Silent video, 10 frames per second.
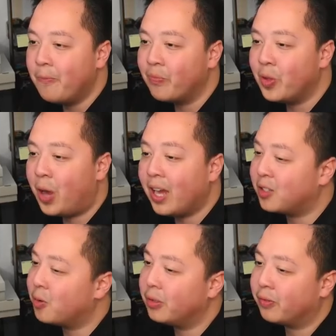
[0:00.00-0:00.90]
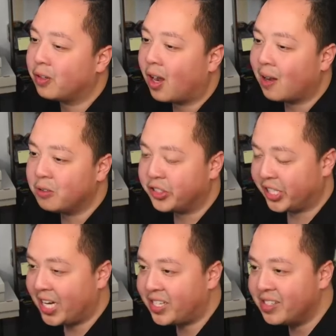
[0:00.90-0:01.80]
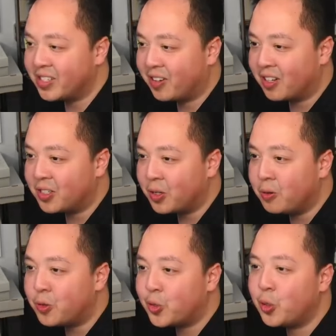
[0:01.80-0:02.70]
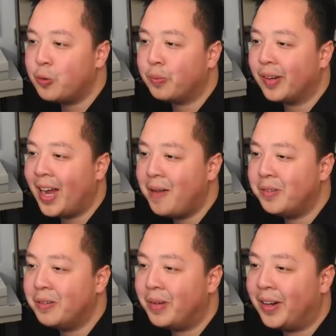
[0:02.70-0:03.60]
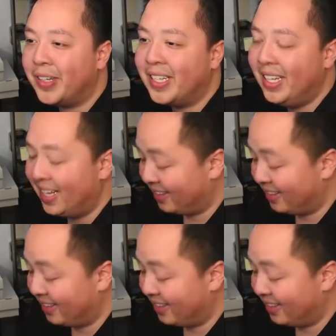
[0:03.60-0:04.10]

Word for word: No, I totally forgot I was chasing this card too. Super happy about it.